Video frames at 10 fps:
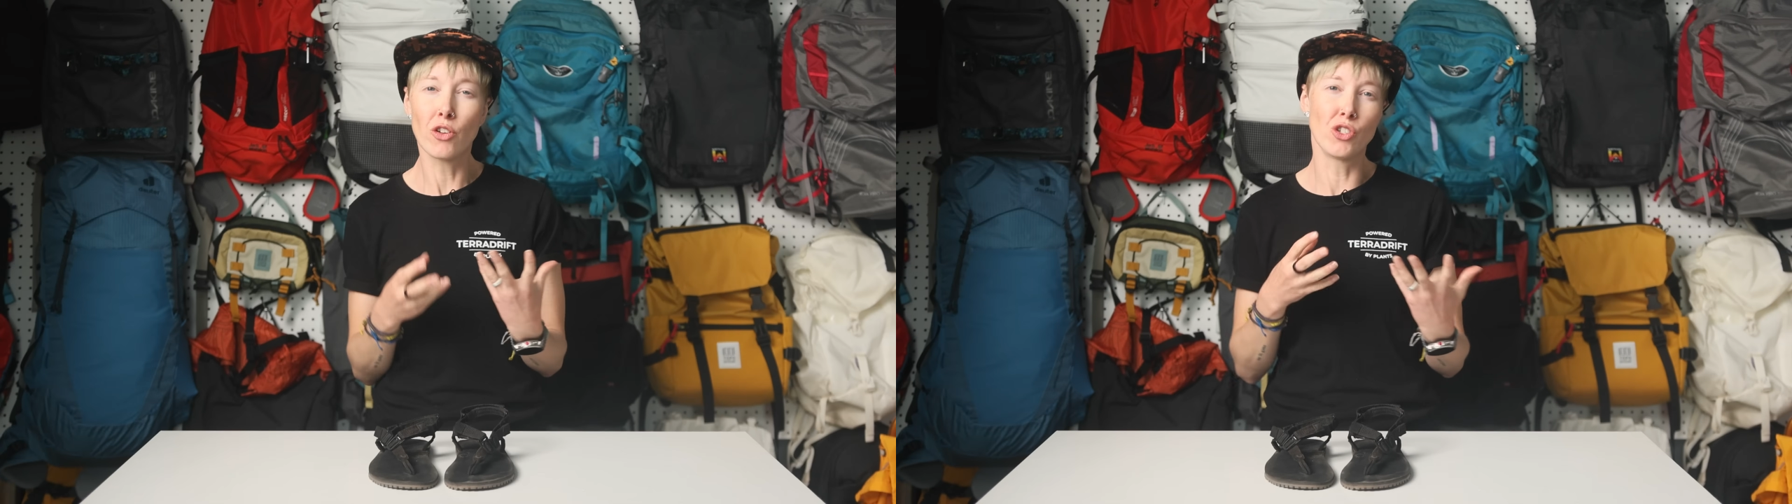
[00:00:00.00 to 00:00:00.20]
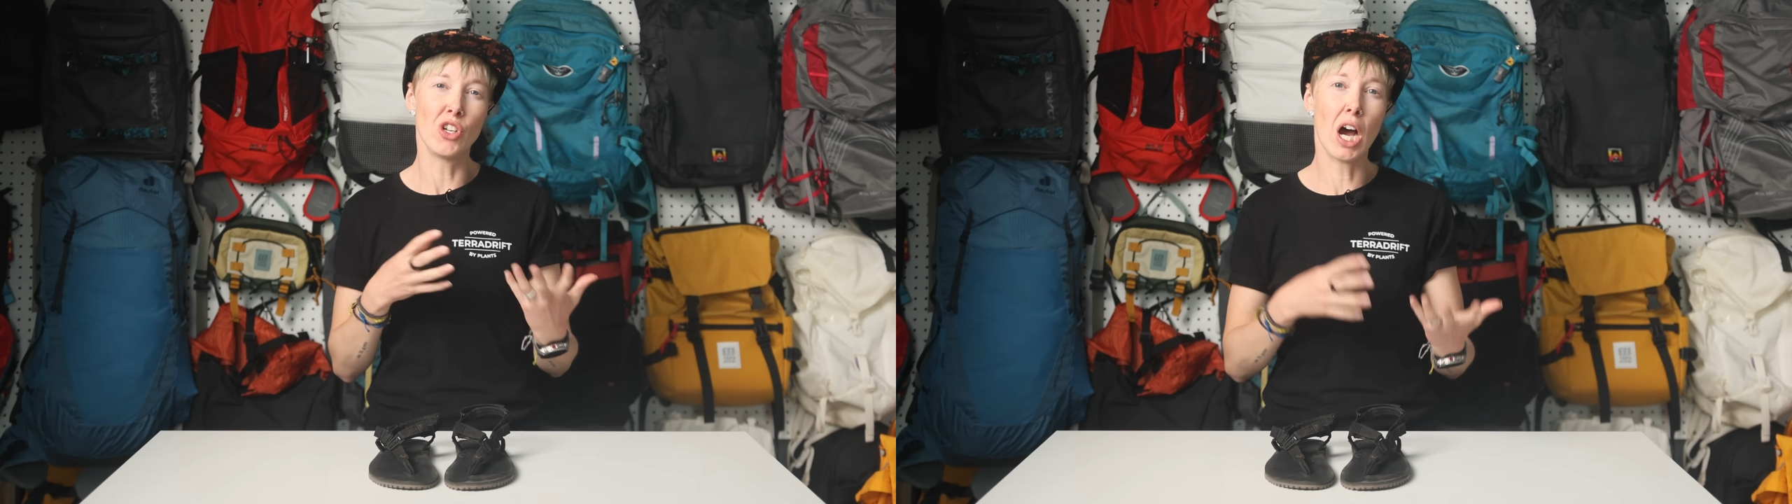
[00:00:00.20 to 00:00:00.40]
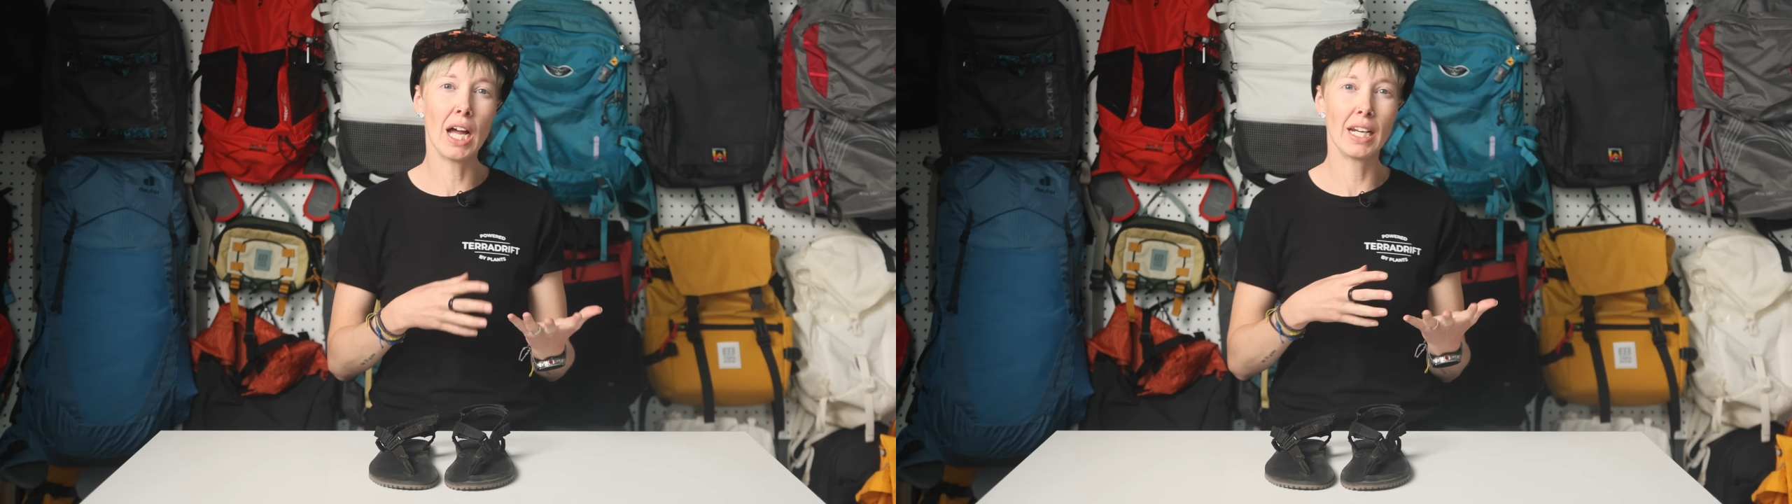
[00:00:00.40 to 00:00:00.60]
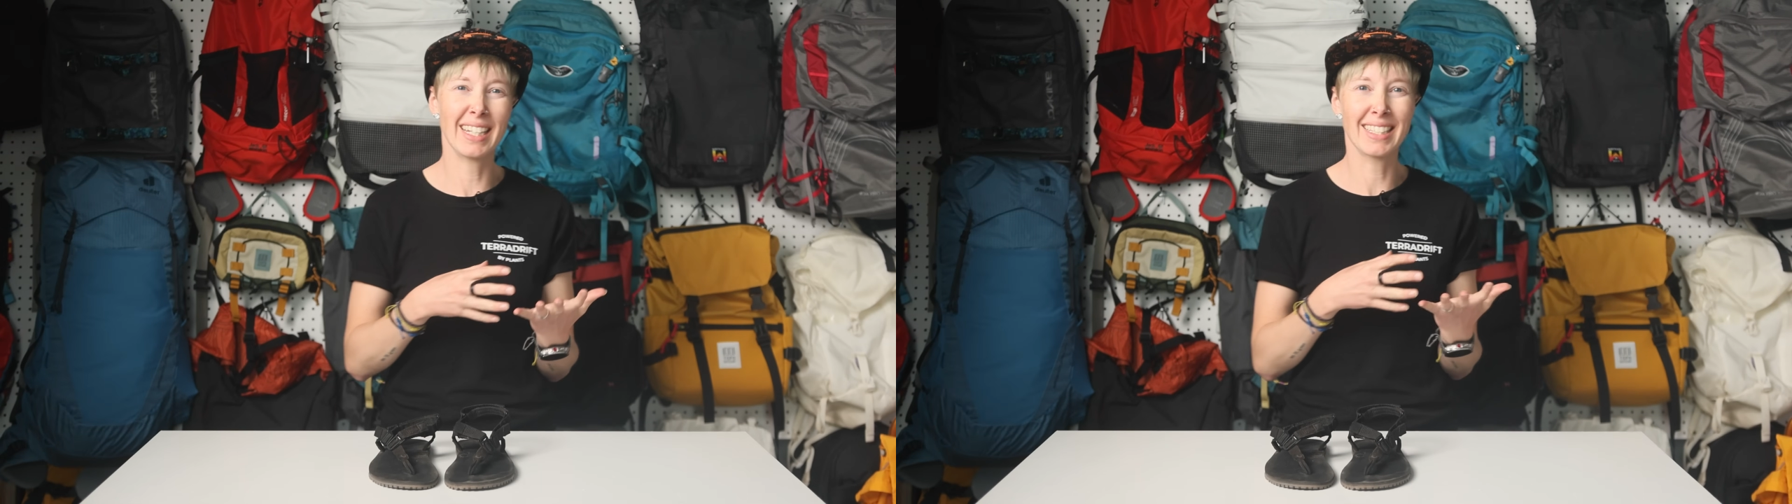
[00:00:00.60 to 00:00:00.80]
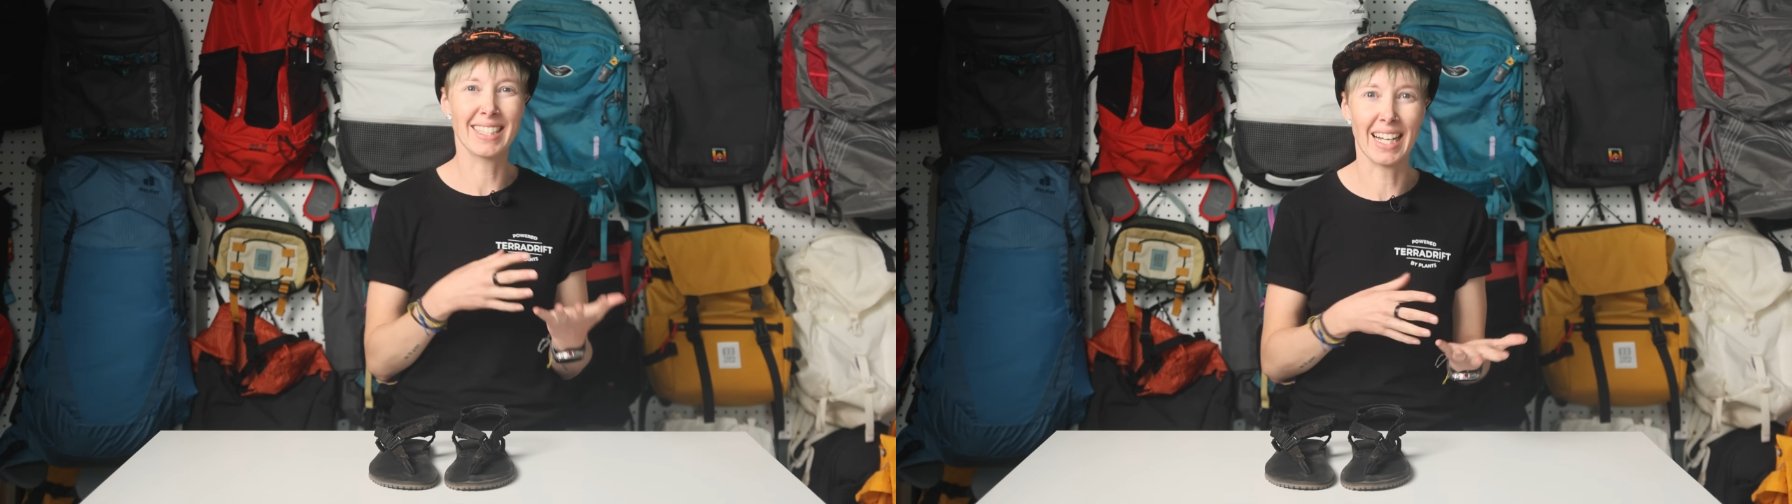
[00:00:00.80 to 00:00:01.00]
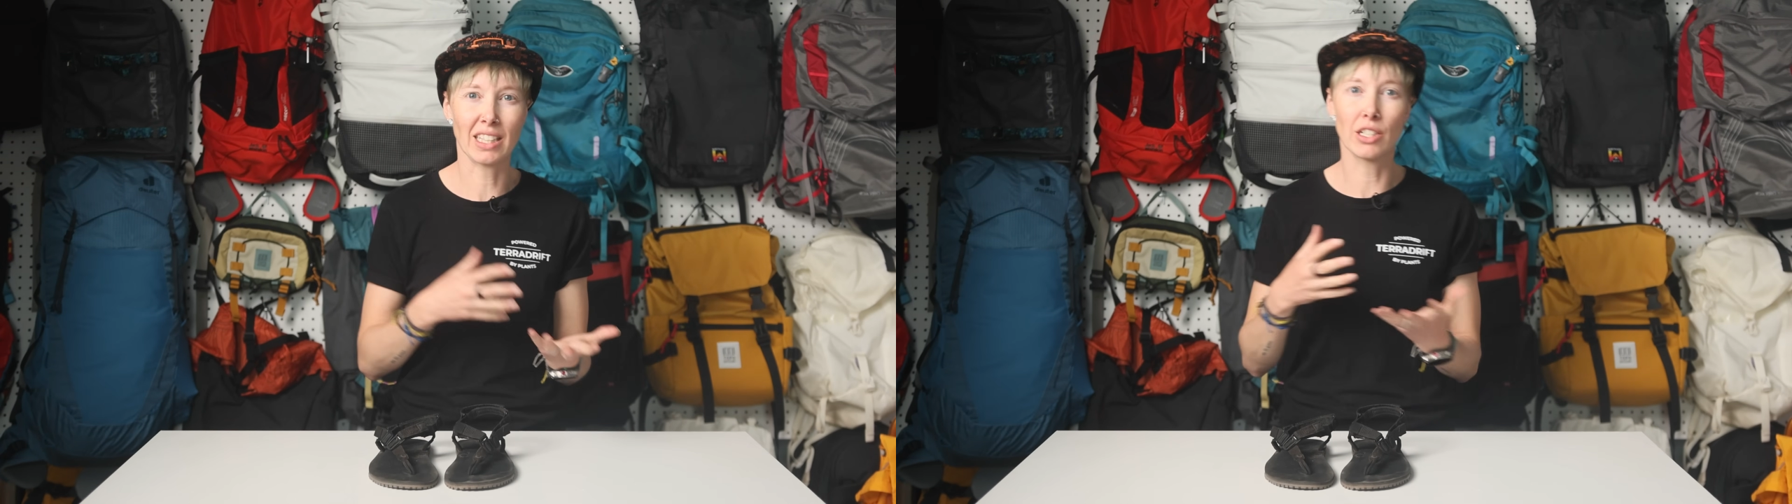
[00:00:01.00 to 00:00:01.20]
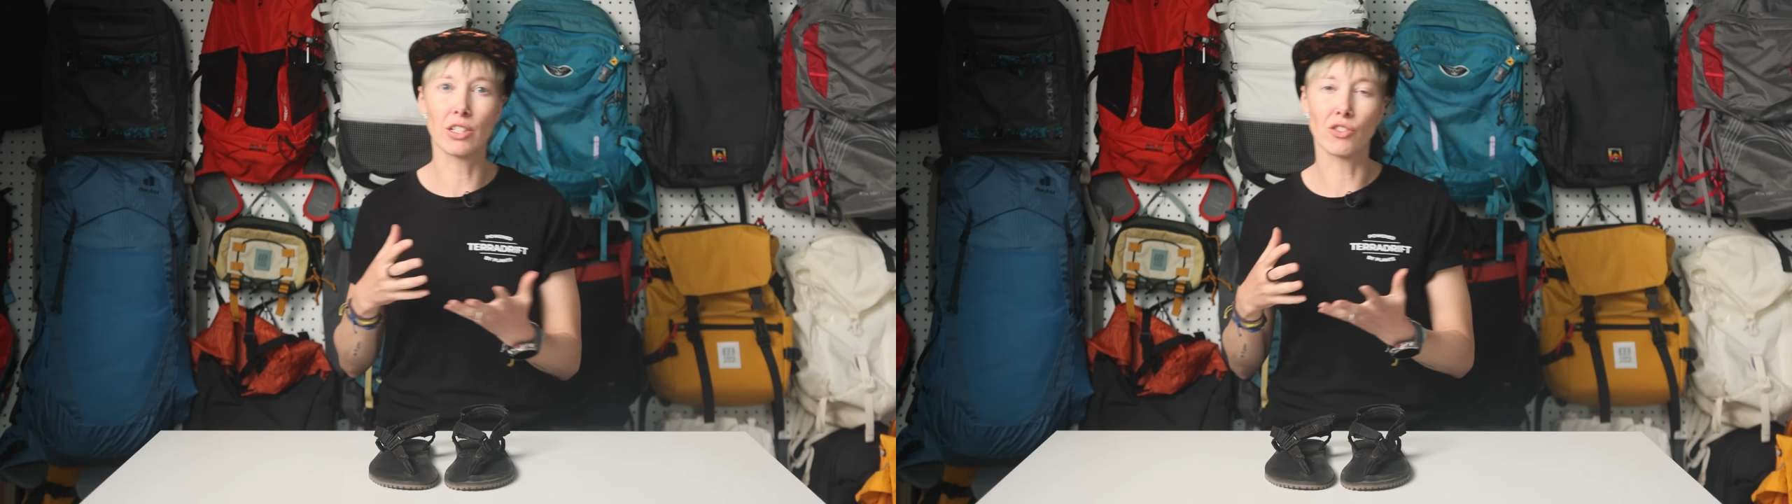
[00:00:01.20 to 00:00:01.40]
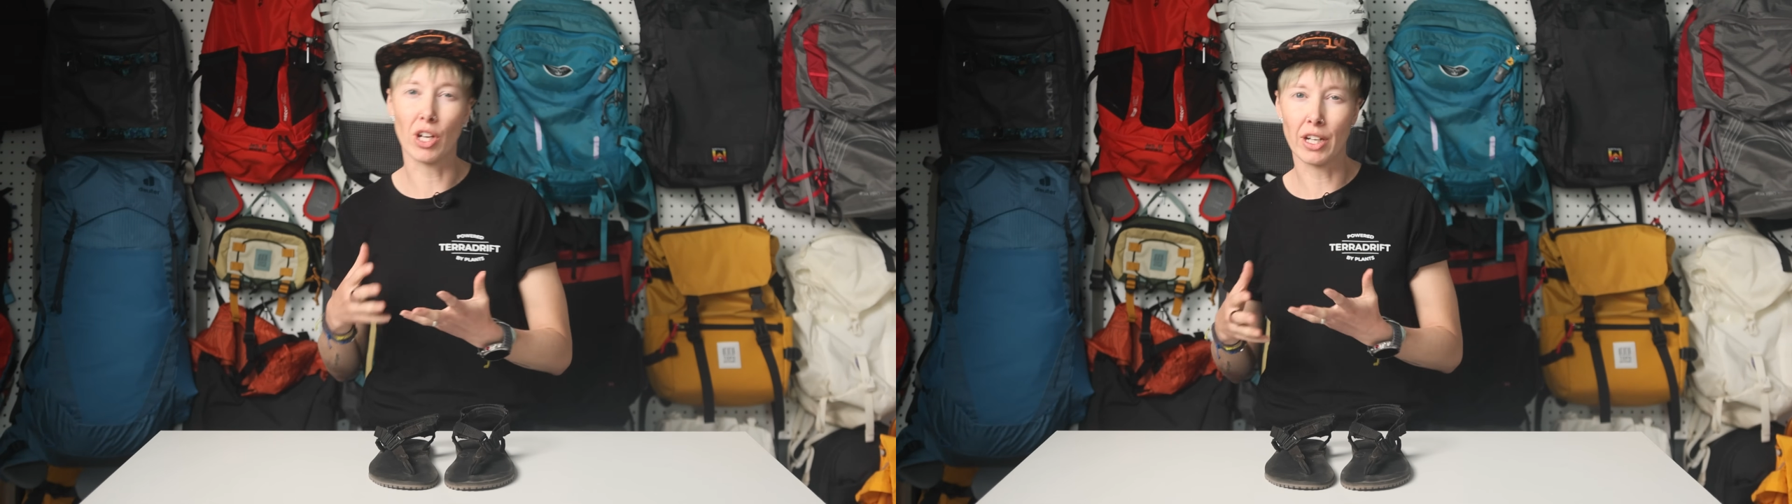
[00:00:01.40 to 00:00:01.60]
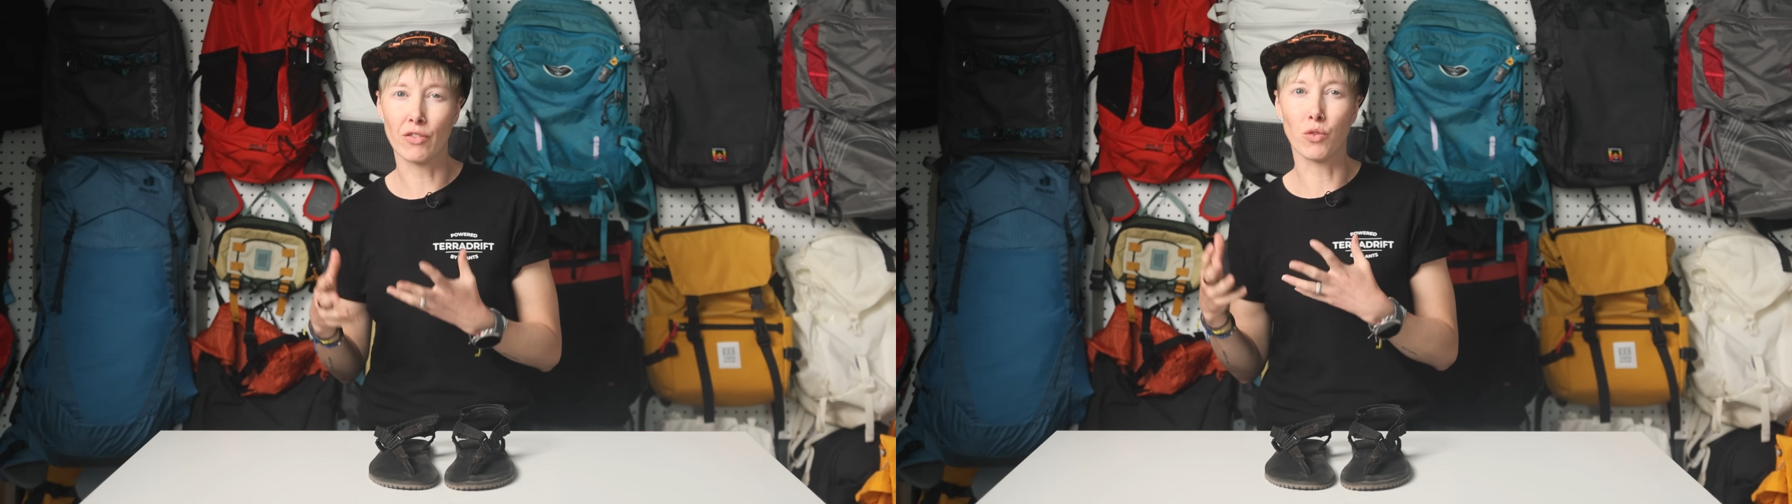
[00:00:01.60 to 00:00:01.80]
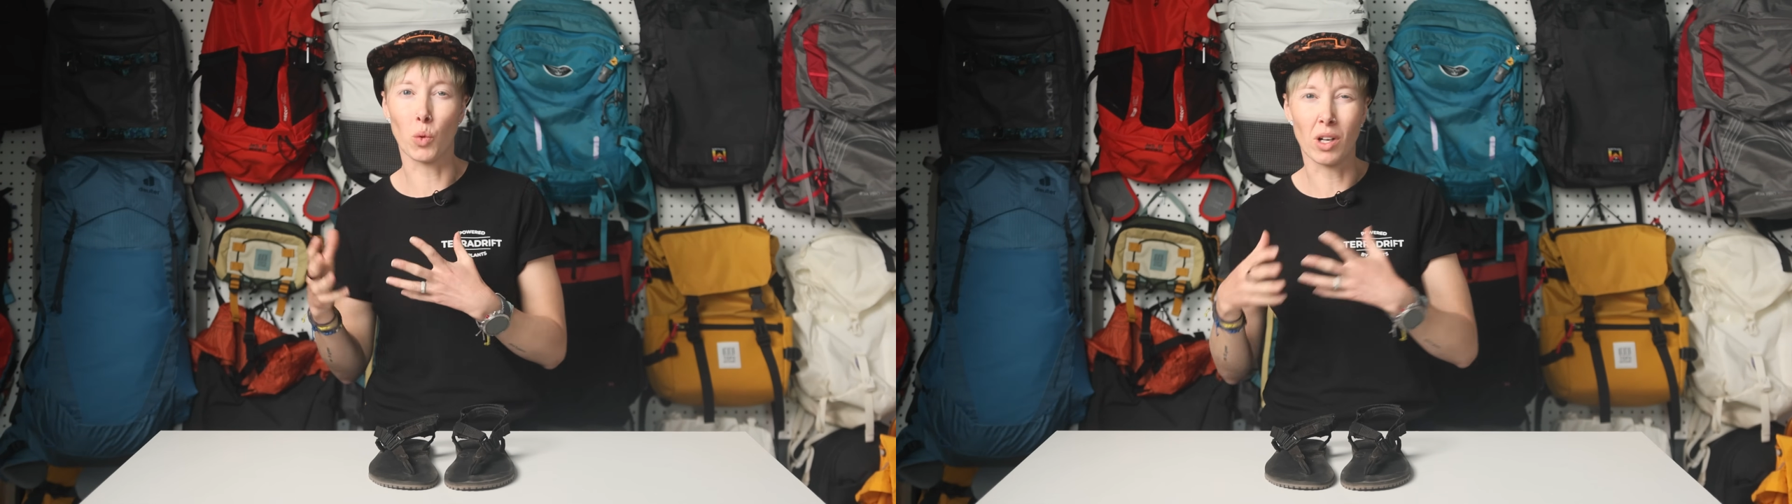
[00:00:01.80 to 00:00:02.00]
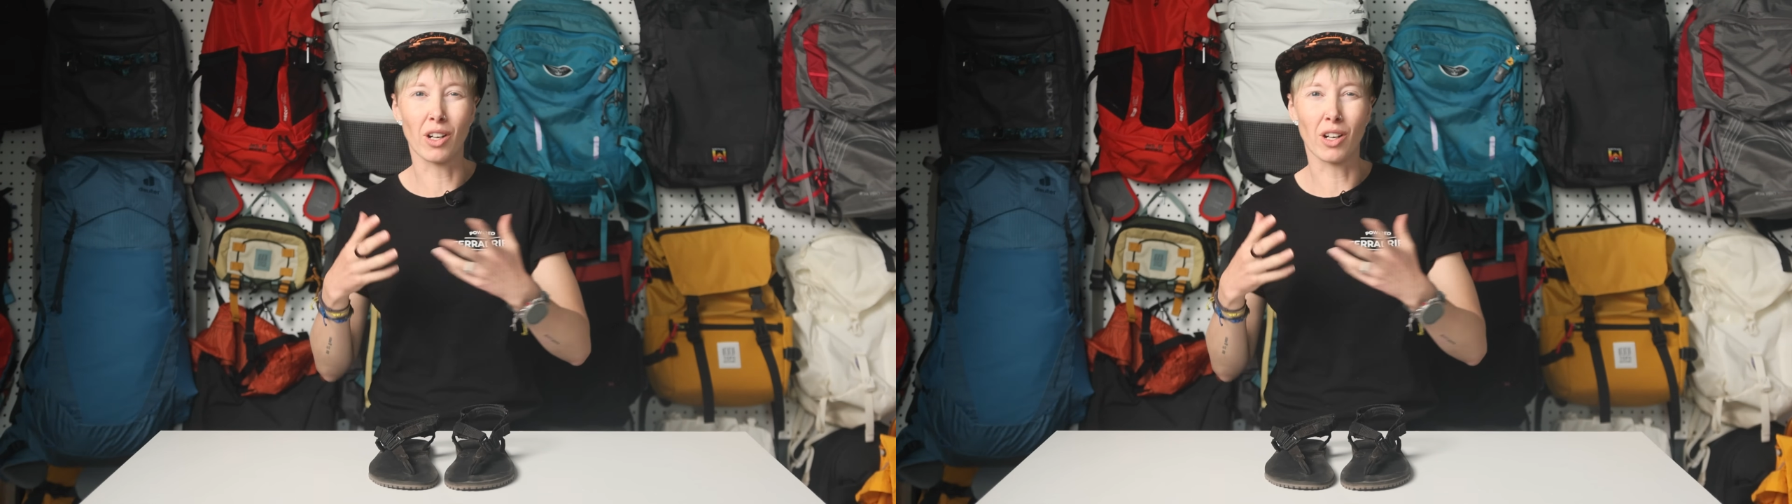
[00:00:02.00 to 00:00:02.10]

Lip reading: they're not exactly designed for